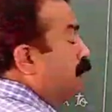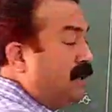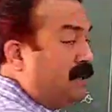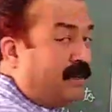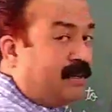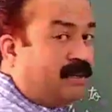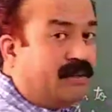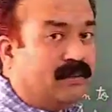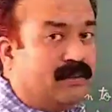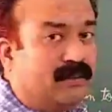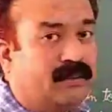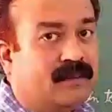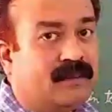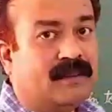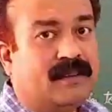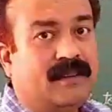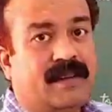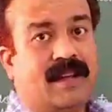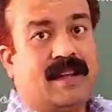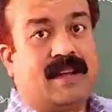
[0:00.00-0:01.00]
But
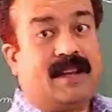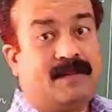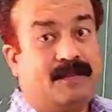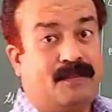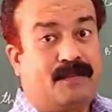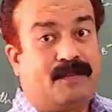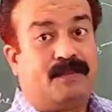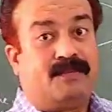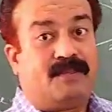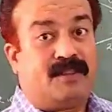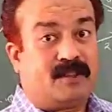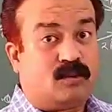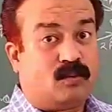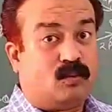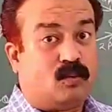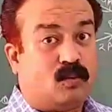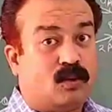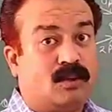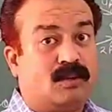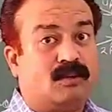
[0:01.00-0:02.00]
if this
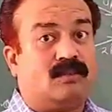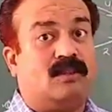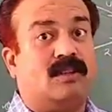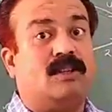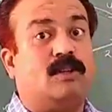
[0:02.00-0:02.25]
was